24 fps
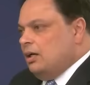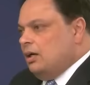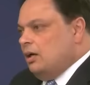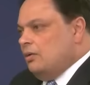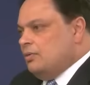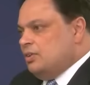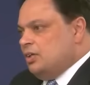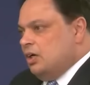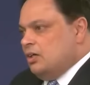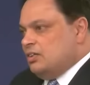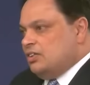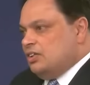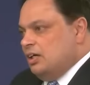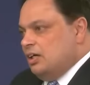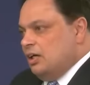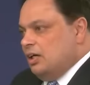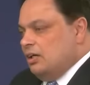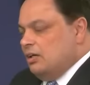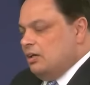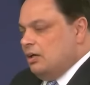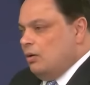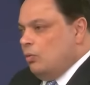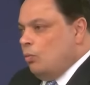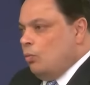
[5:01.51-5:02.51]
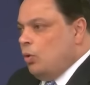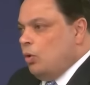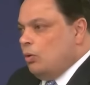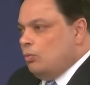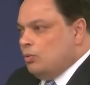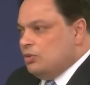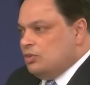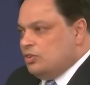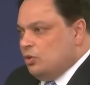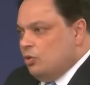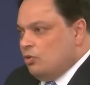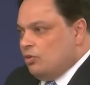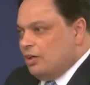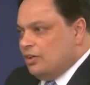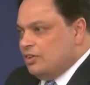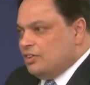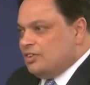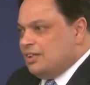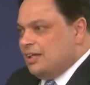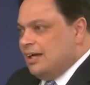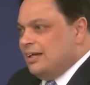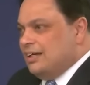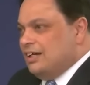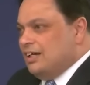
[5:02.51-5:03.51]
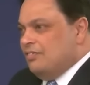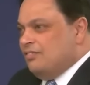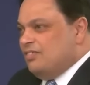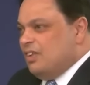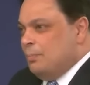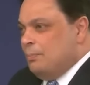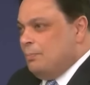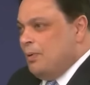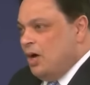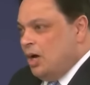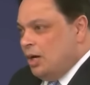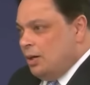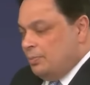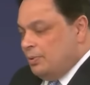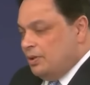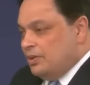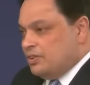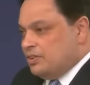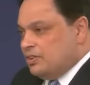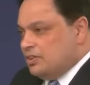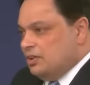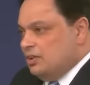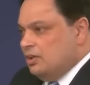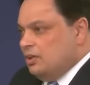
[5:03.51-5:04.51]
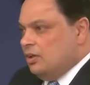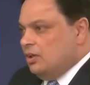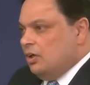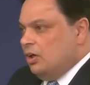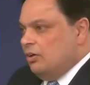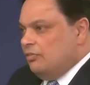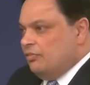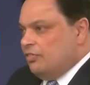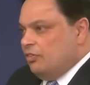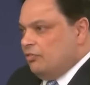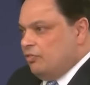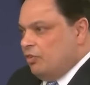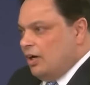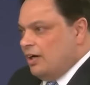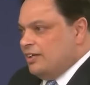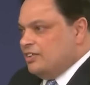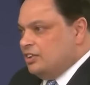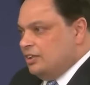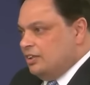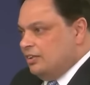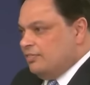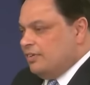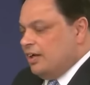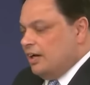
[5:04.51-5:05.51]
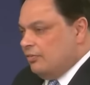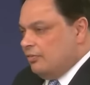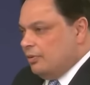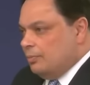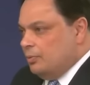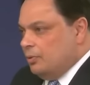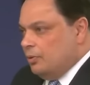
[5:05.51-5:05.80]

And I was asking, what was your understanding of the purpose of the writing of that